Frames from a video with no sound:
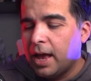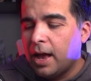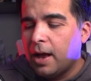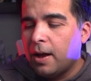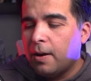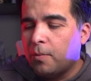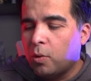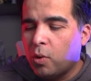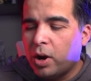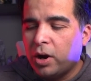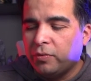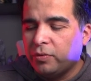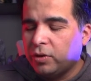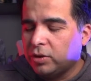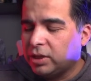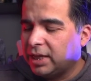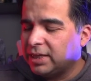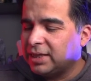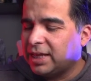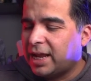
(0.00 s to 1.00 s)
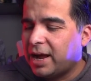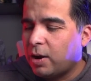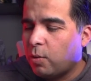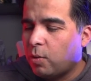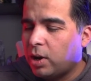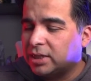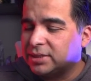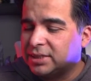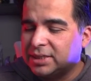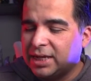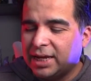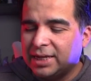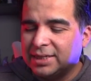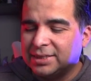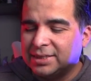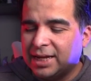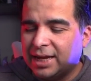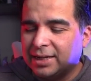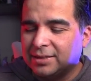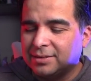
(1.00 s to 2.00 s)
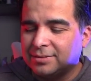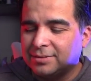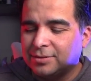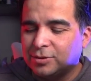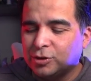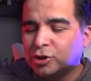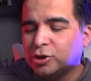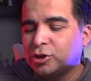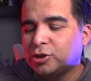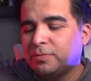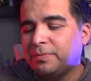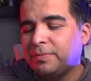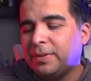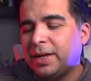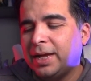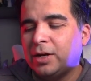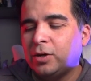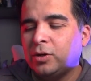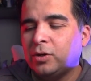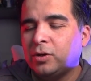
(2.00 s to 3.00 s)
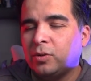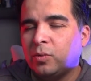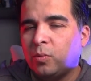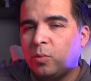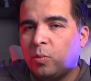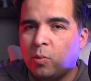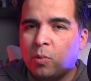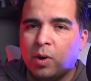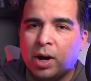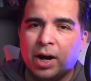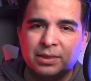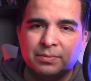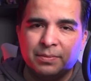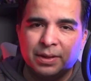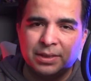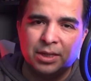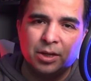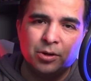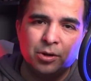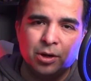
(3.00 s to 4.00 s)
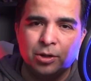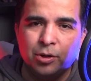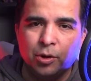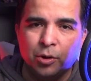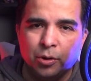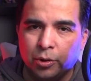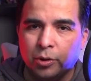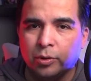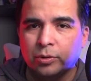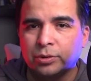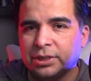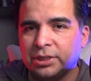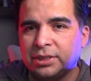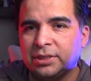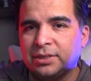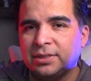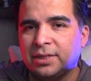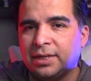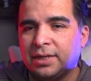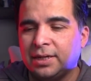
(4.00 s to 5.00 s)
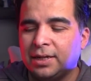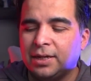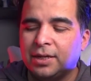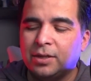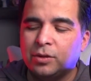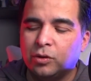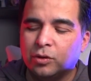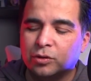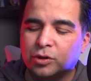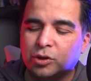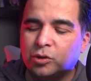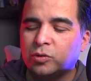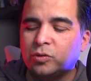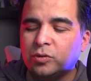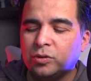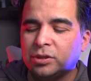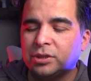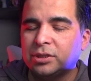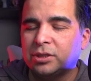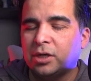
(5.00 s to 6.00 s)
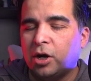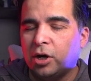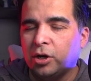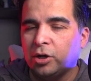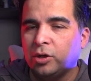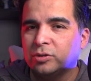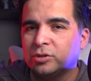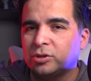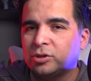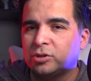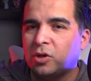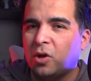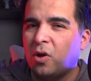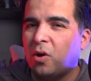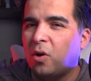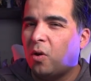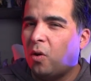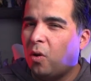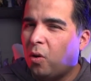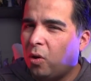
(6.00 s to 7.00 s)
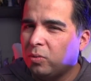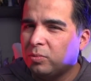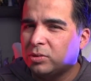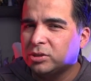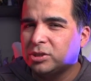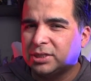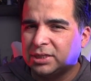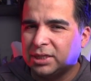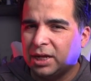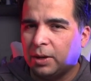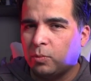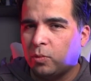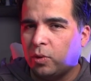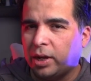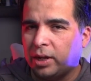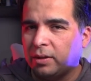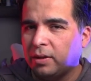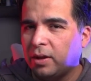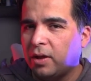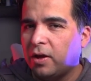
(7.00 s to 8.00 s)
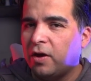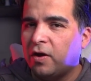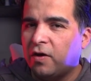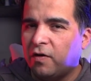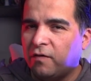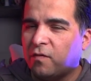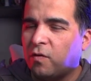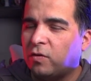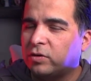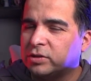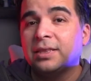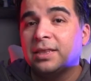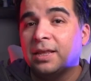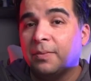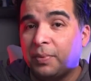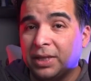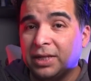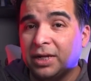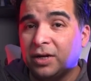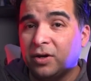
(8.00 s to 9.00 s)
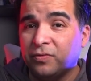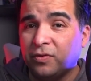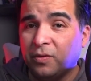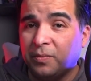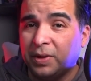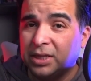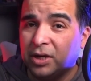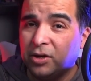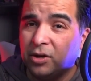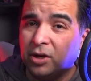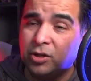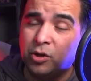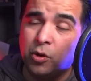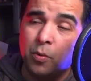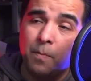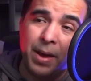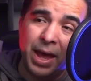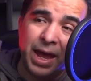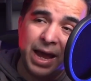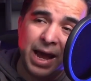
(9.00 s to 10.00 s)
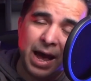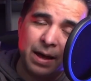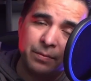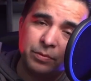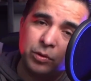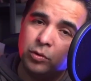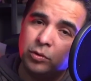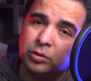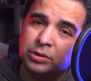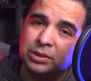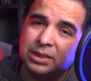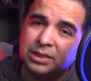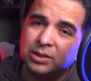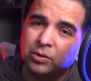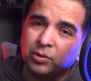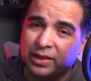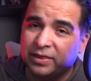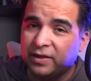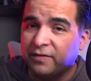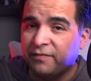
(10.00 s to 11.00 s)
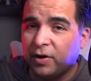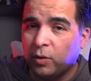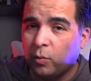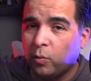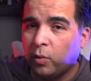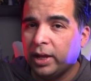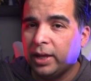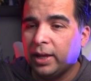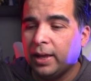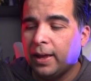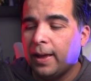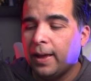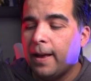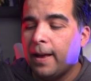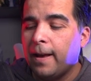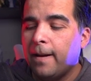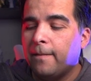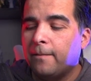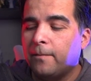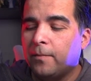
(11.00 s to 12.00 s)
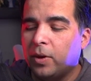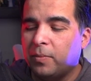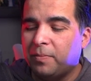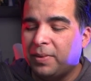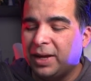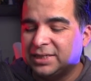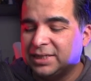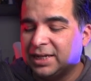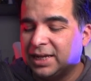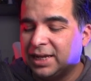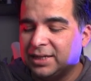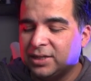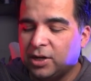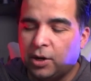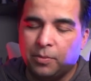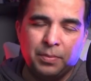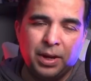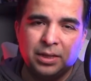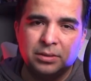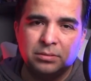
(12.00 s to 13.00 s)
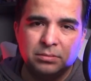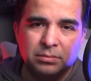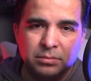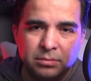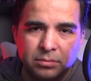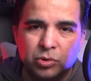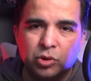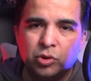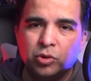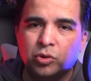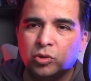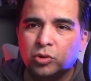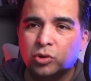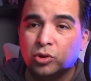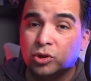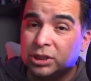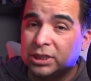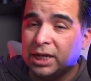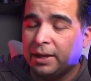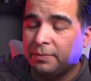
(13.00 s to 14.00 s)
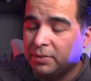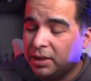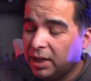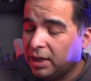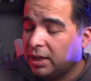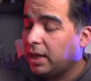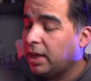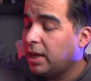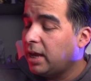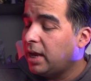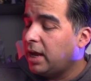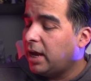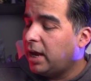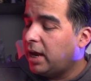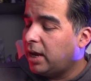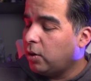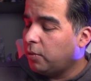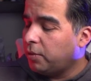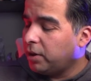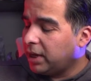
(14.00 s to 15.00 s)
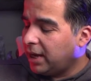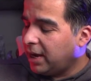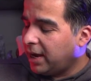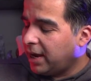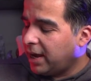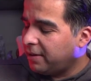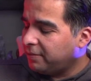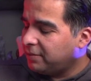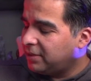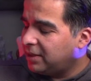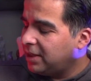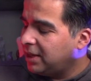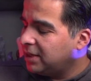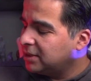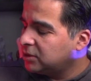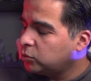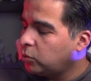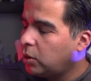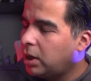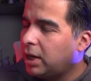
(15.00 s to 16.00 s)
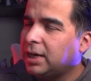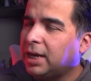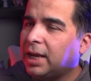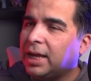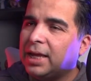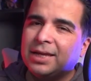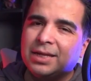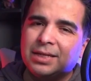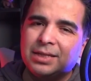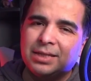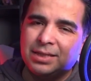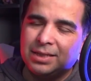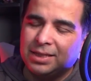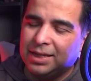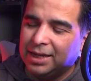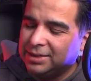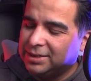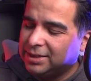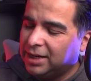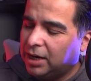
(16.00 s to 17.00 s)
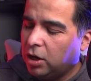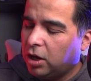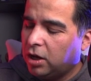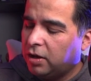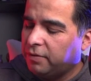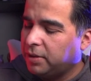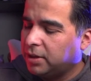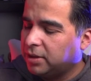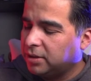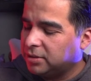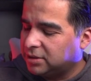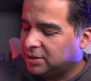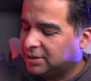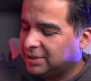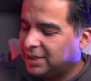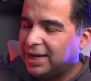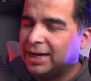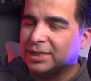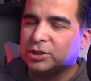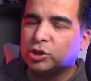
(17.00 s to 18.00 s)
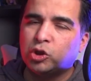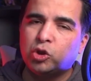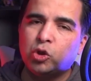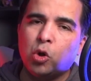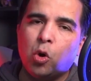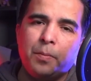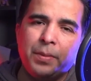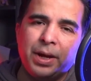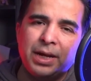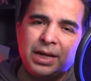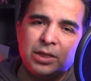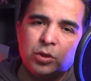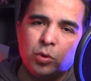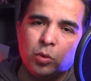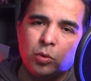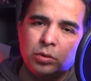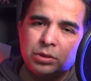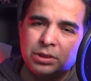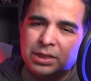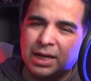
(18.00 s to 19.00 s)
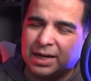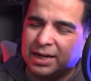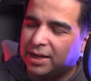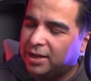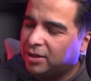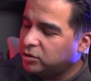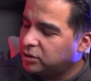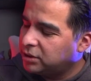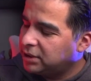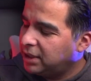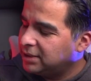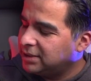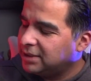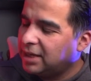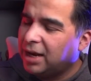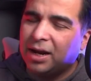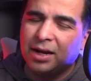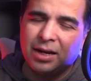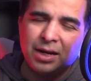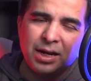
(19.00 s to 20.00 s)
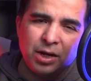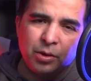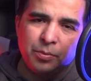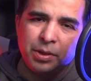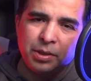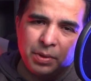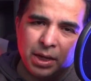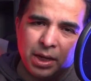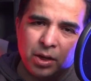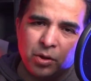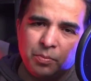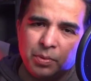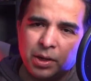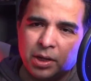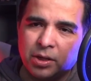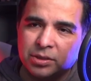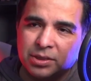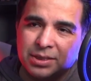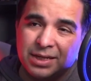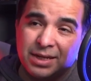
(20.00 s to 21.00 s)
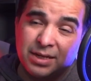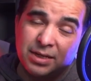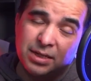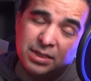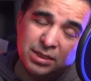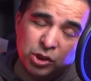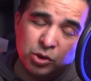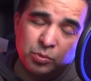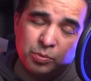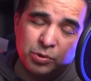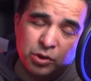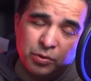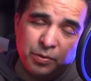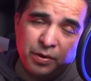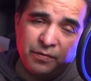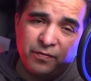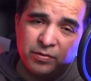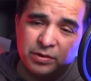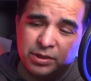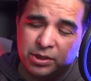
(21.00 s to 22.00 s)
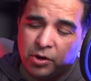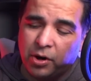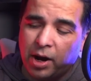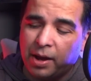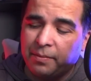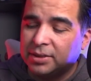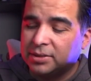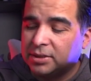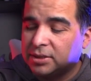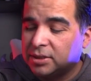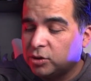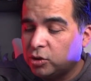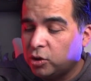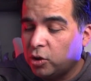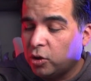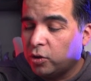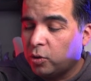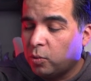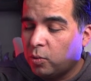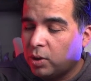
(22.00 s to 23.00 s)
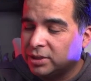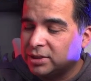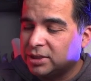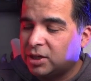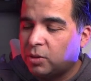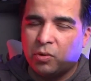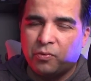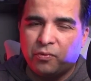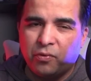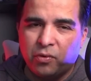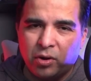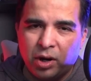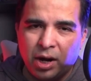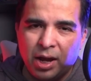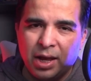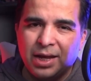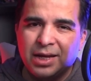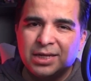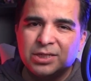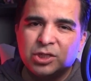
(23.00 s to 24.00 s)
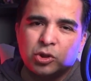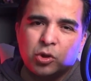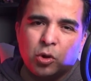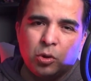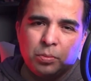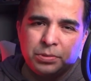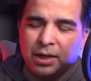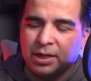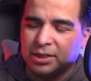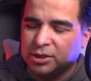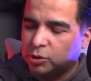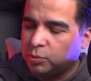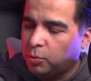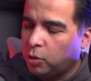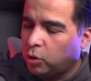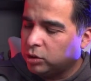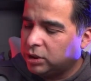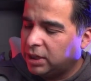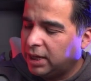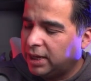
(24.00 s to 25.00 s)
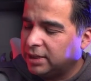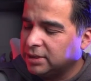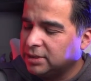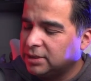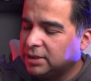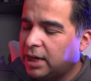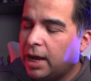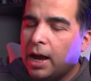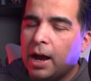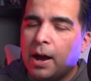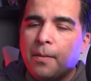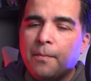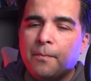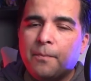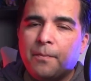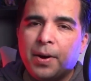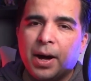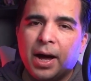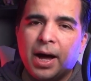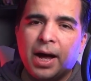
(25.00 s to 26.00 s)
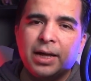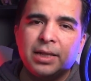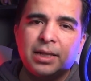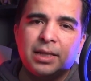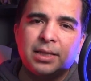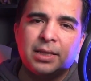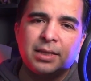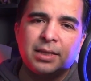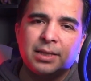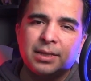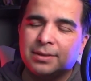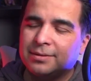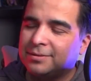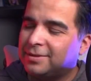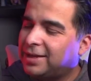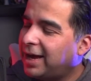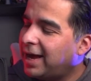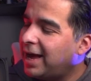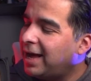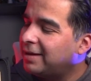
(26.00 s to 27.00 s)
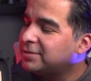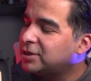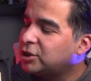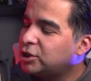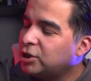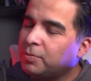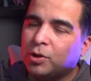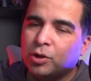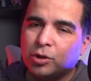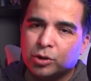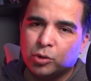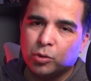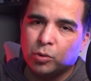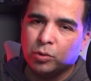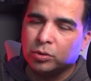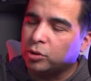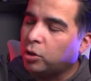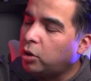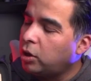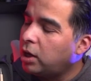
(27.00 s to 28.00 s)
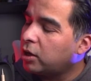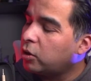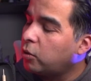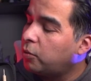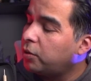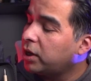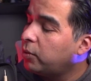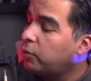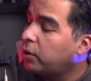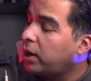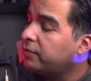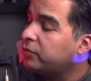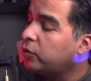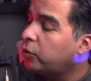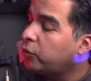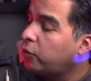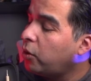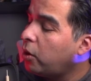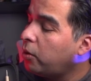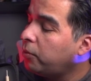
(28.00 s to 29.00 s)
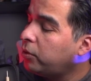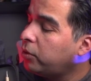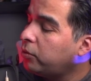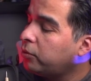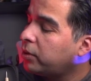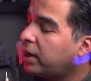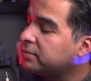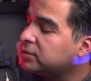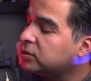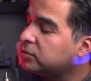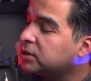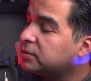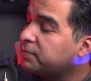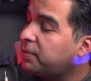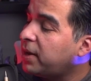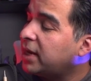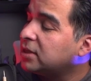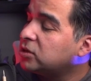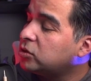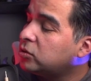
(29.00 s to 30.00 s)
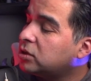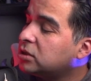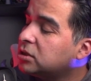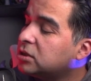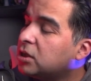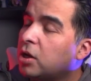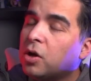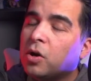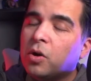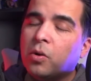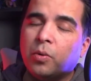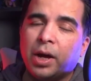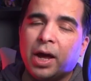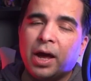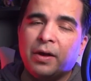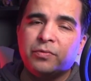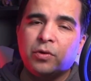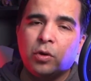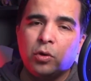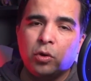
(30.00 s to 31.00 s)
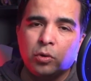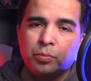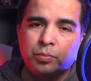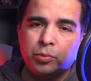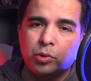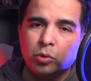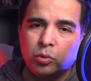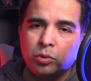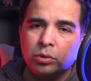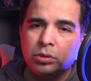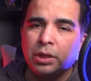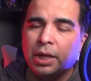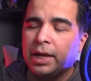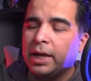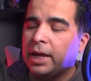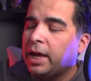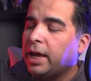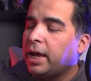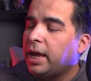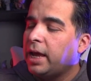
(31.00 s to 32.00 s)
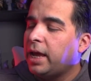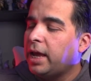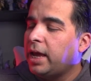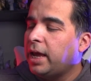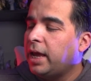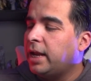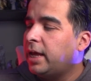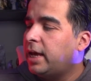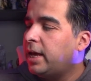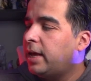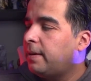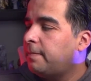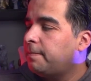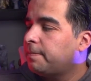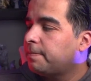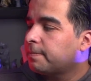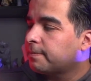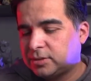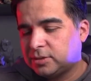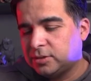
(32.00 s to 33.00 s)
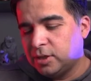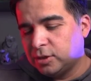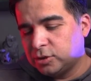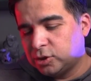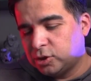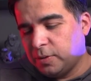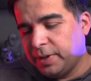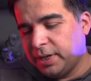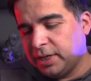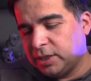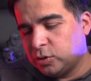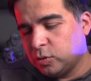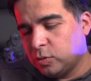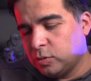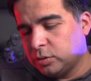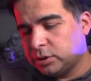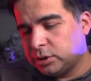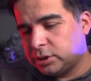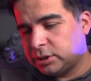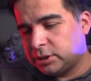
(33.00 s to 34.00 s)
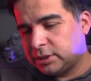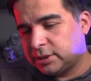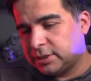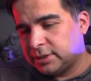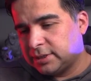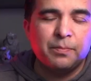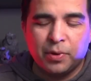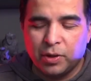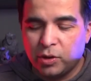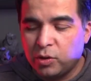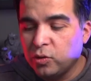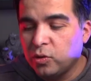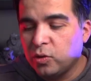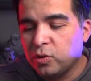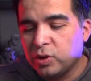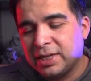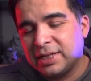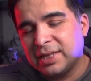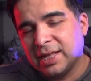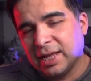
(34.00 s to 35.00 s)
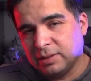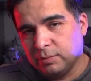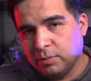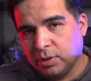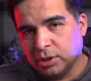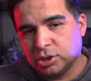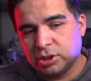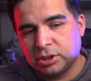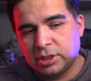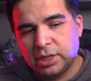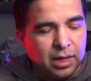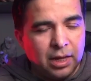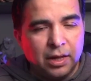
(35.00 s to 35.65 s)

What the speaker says: But one of the things that I want to say is that doesn't matter what material you're using, those tools are used almost the same way. Of course, depending on the material, you may have to use it in a different way, but basically they're meant to do the same thing. And over here I have this one. This I love because it has so many tools. Like you see, they're a little bit bigger because they're supposed to be for ceramics. The other ones are more for sculpting and small things, but they have similar tool. Not like over here we have the rubber, we have some spatulas, we have the loop tool, and there's so many tools, but you don't need that much.